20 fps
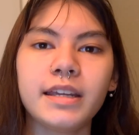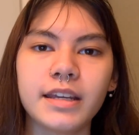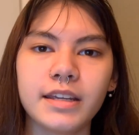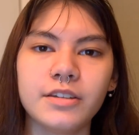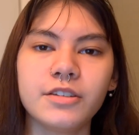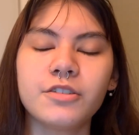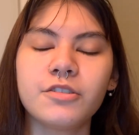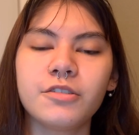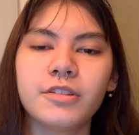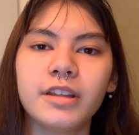
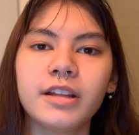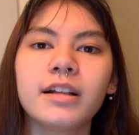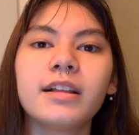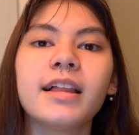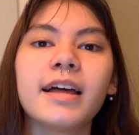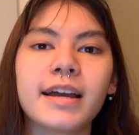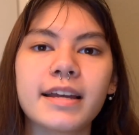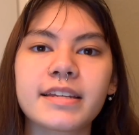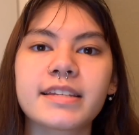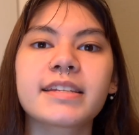into the
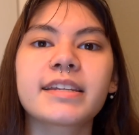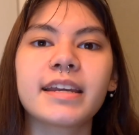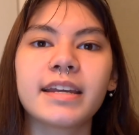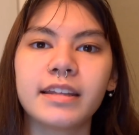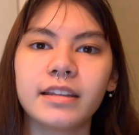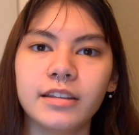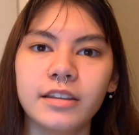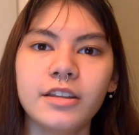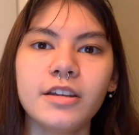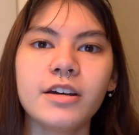glass
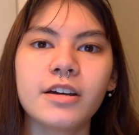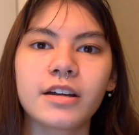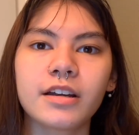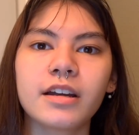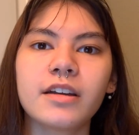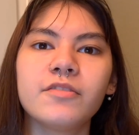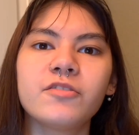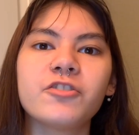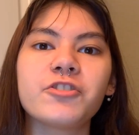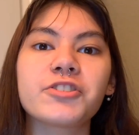skin
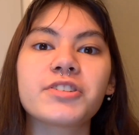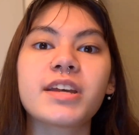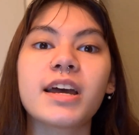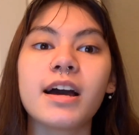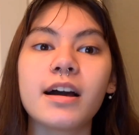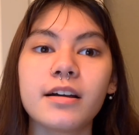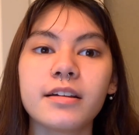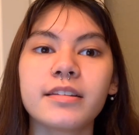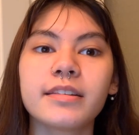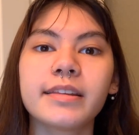look of just
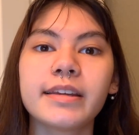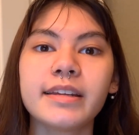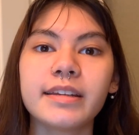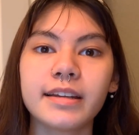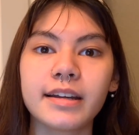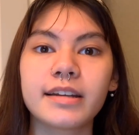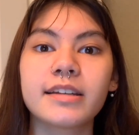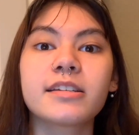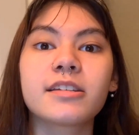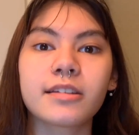healthy,
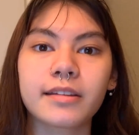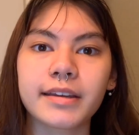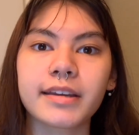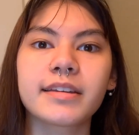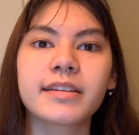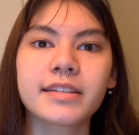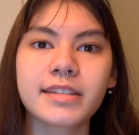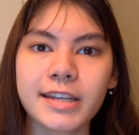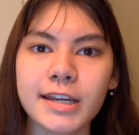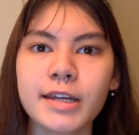nice
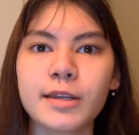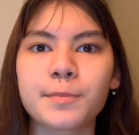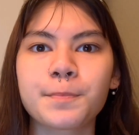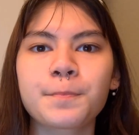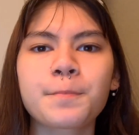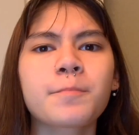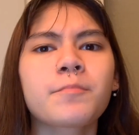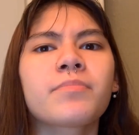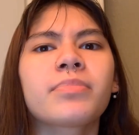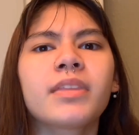looking skin.
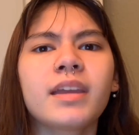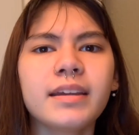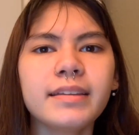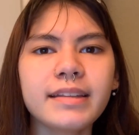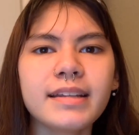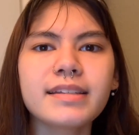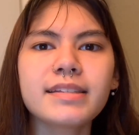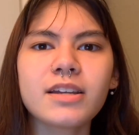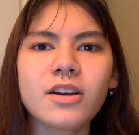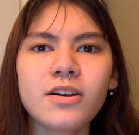
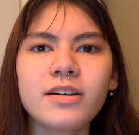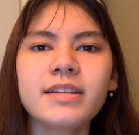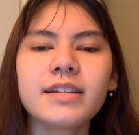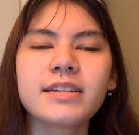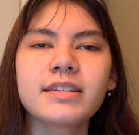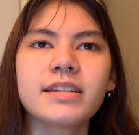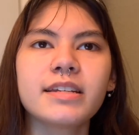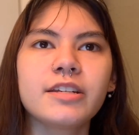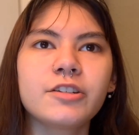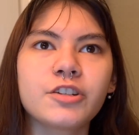And that's
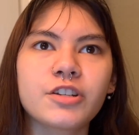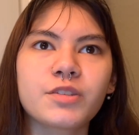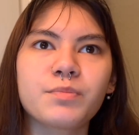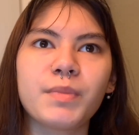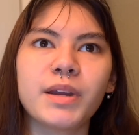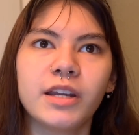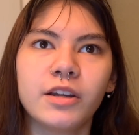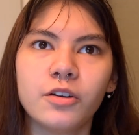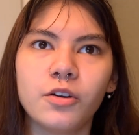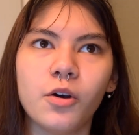honestly just
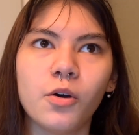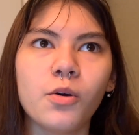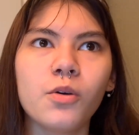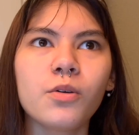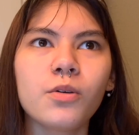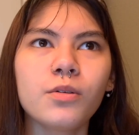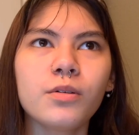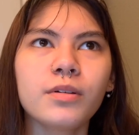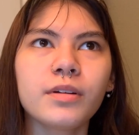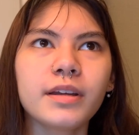my
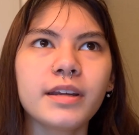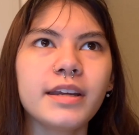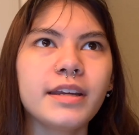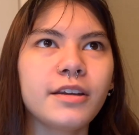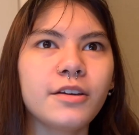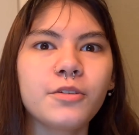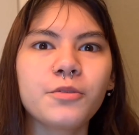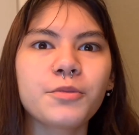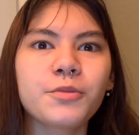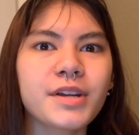goal,
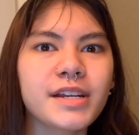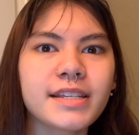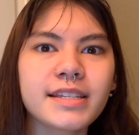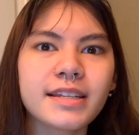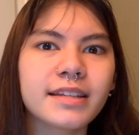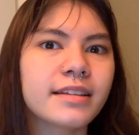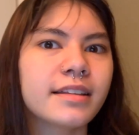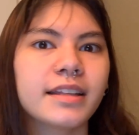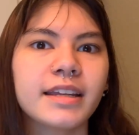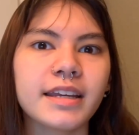
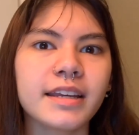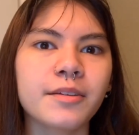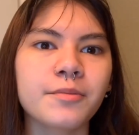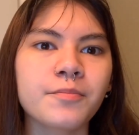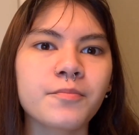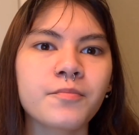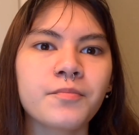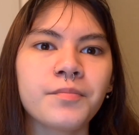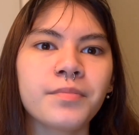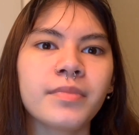recently.
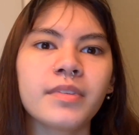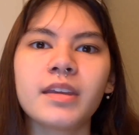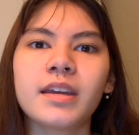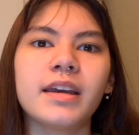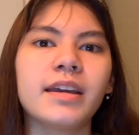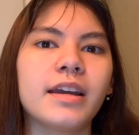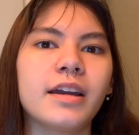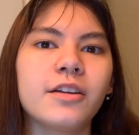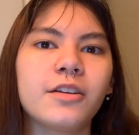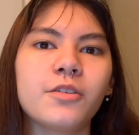
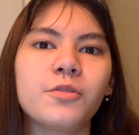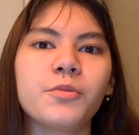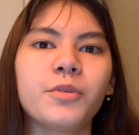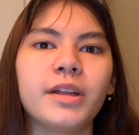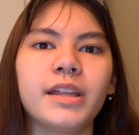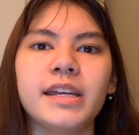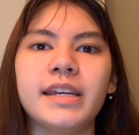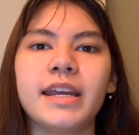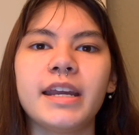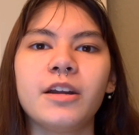Like, I don't
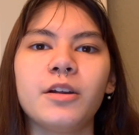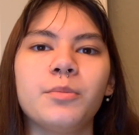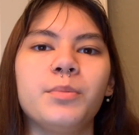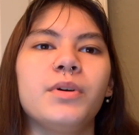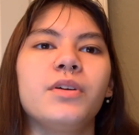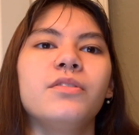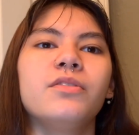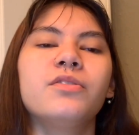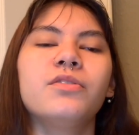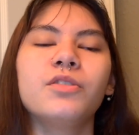really care
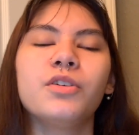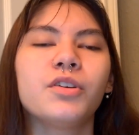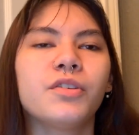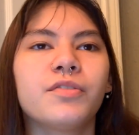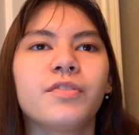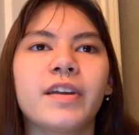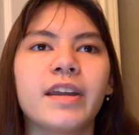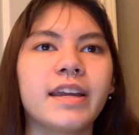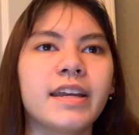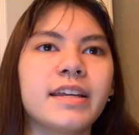about
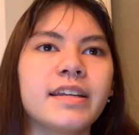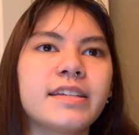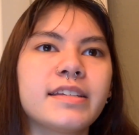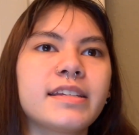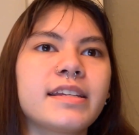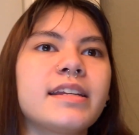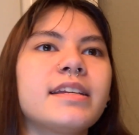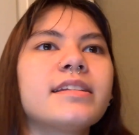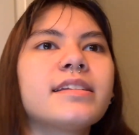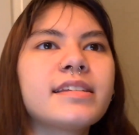full
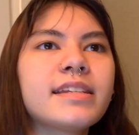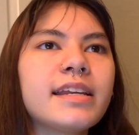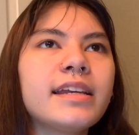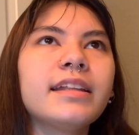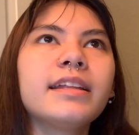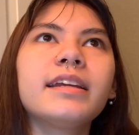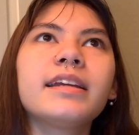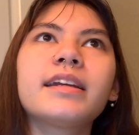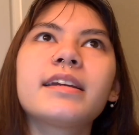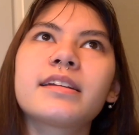face,
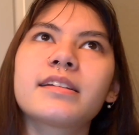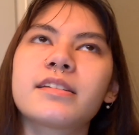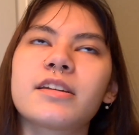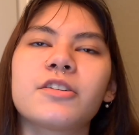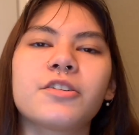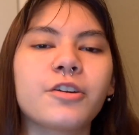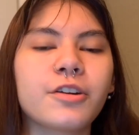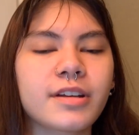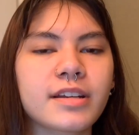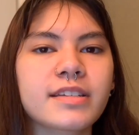concealing,
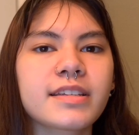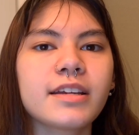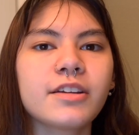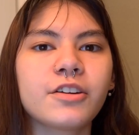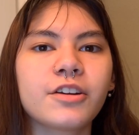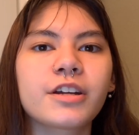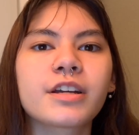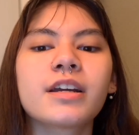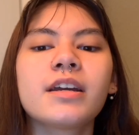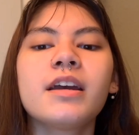
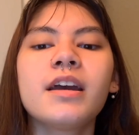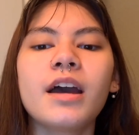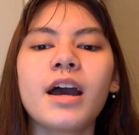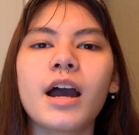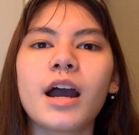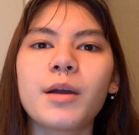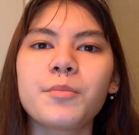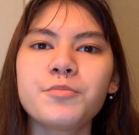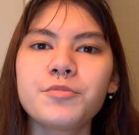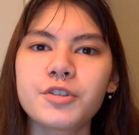etc.
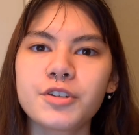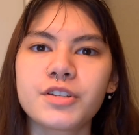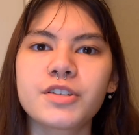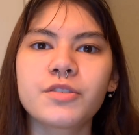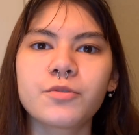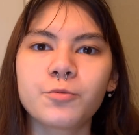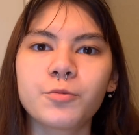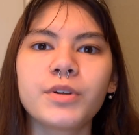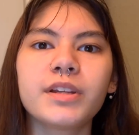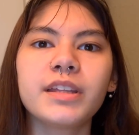I'm
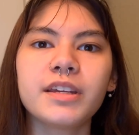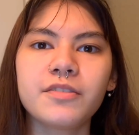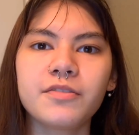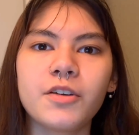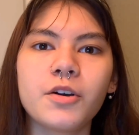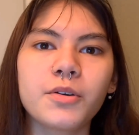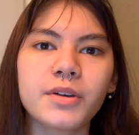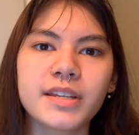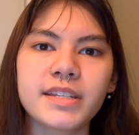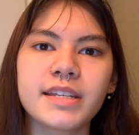just really
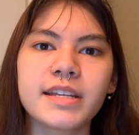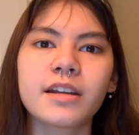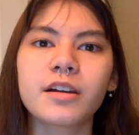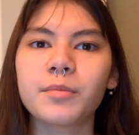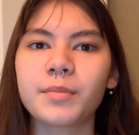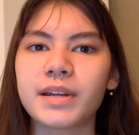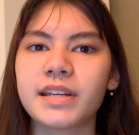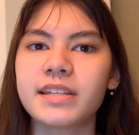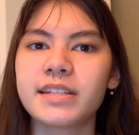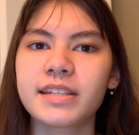focusing
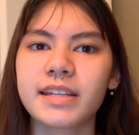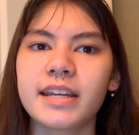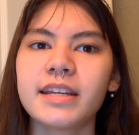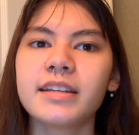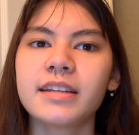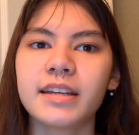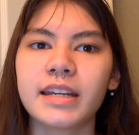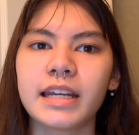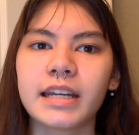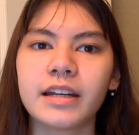on my
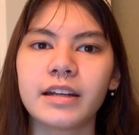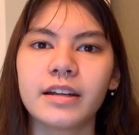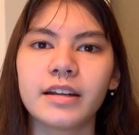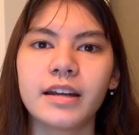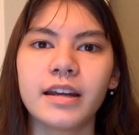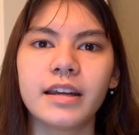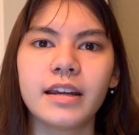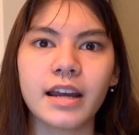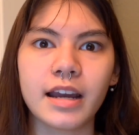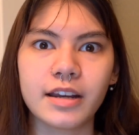
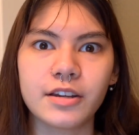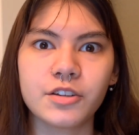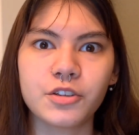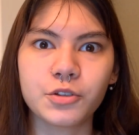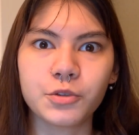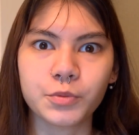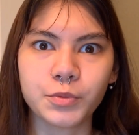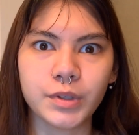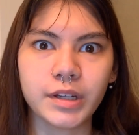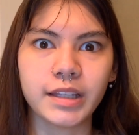skincare, and I
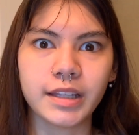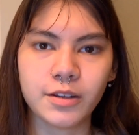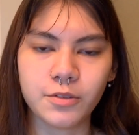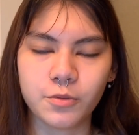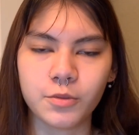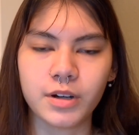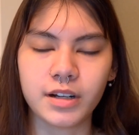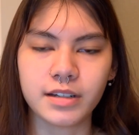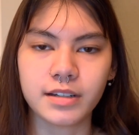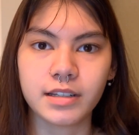just really
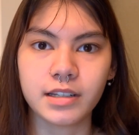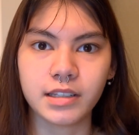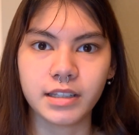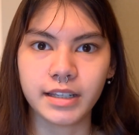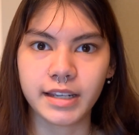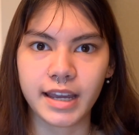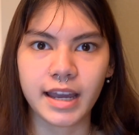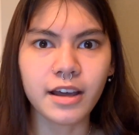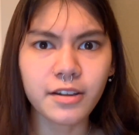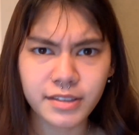want to
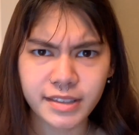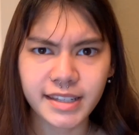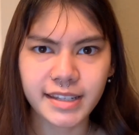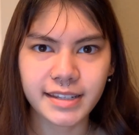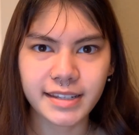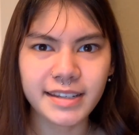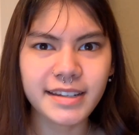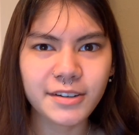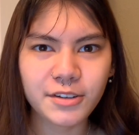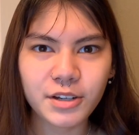look healthy.
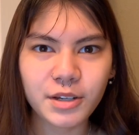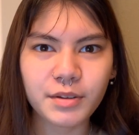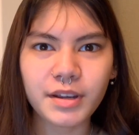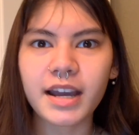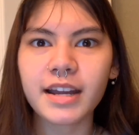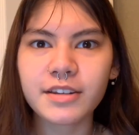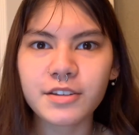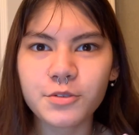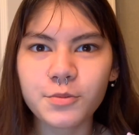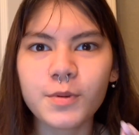You know what I
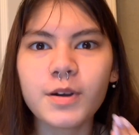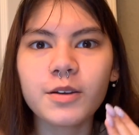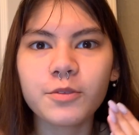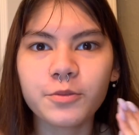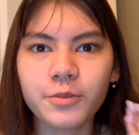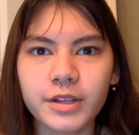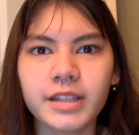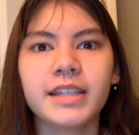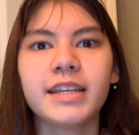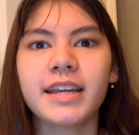mean? I just
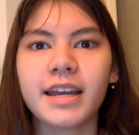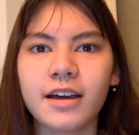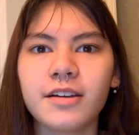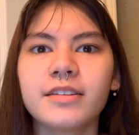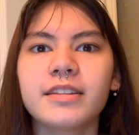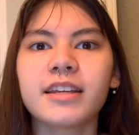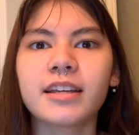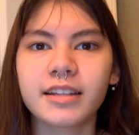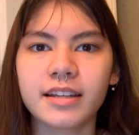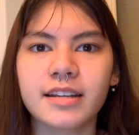want really
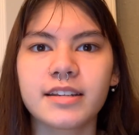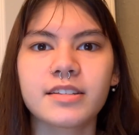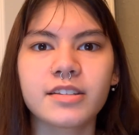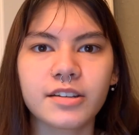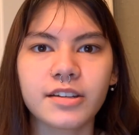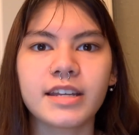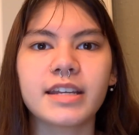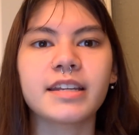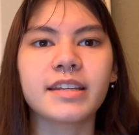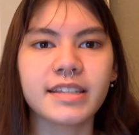healthy, nice
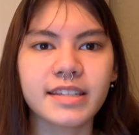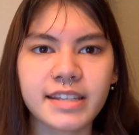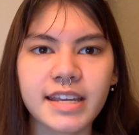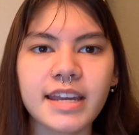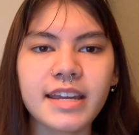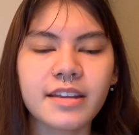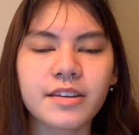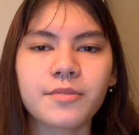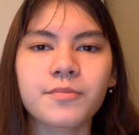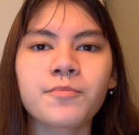looking
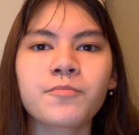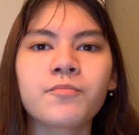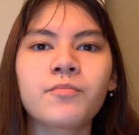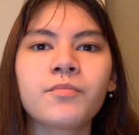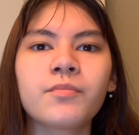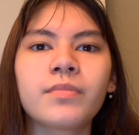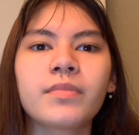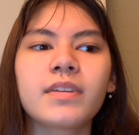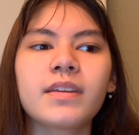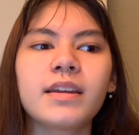skin.
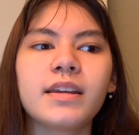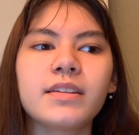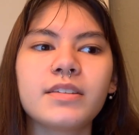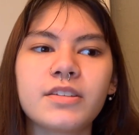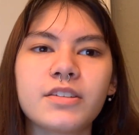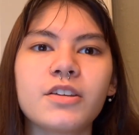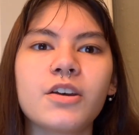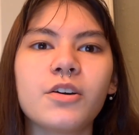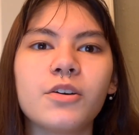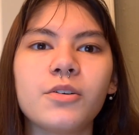
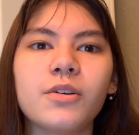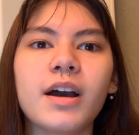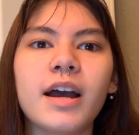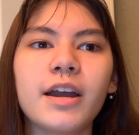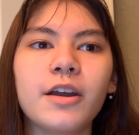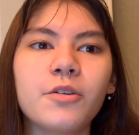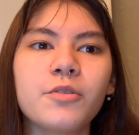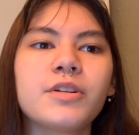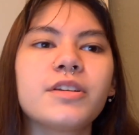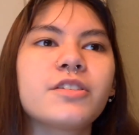And so
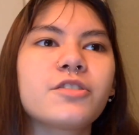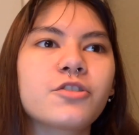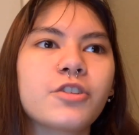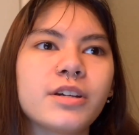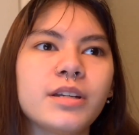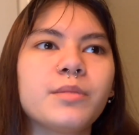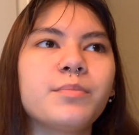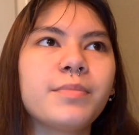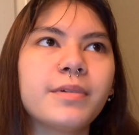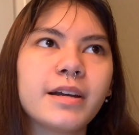I always
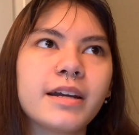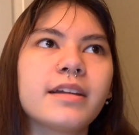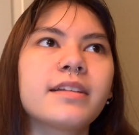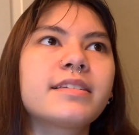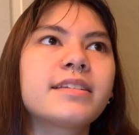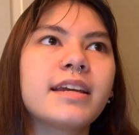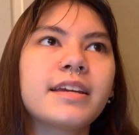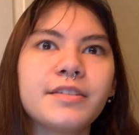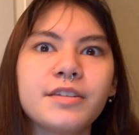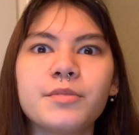tend
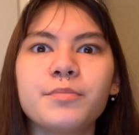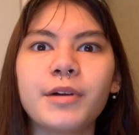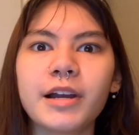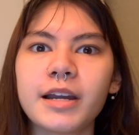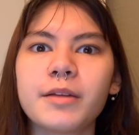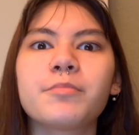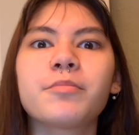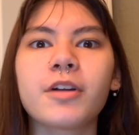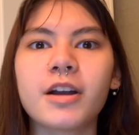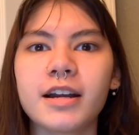to
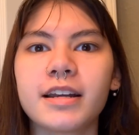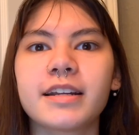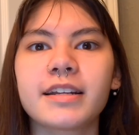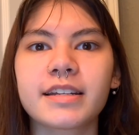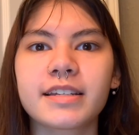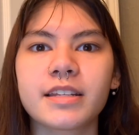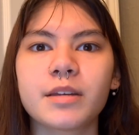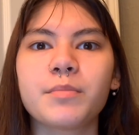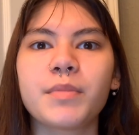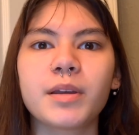buy
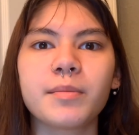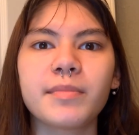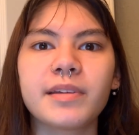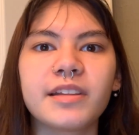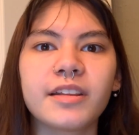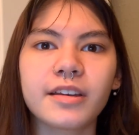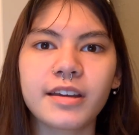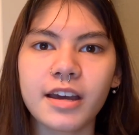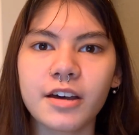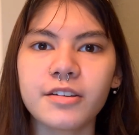products that make
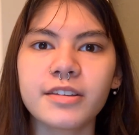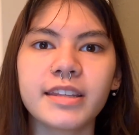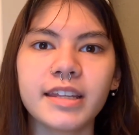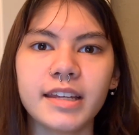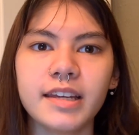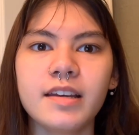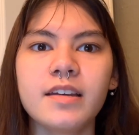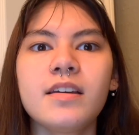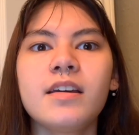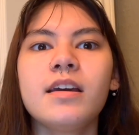me look
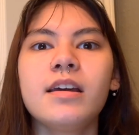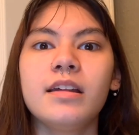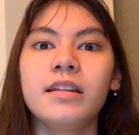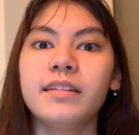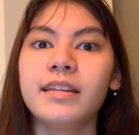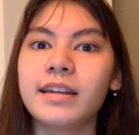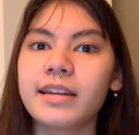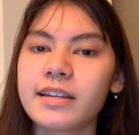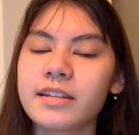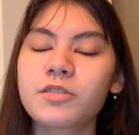healthy.
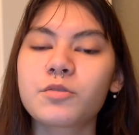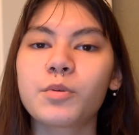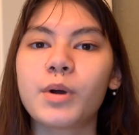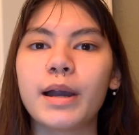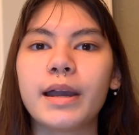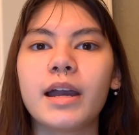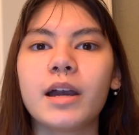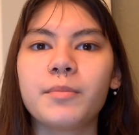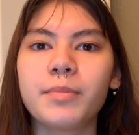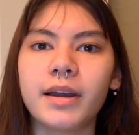That is
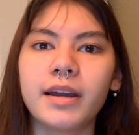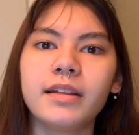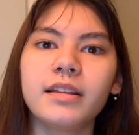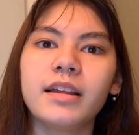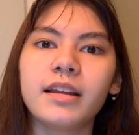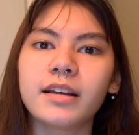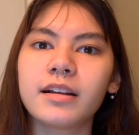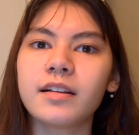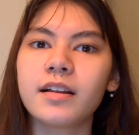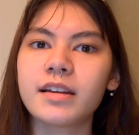why I buy a
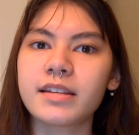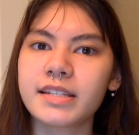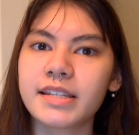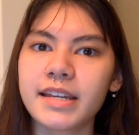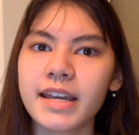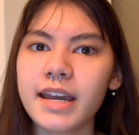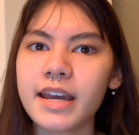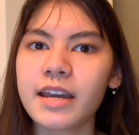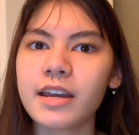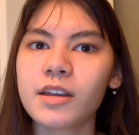lot of
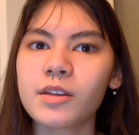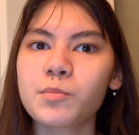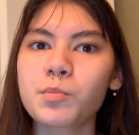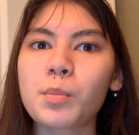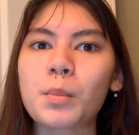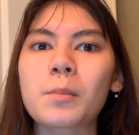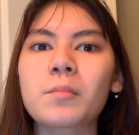Glossier,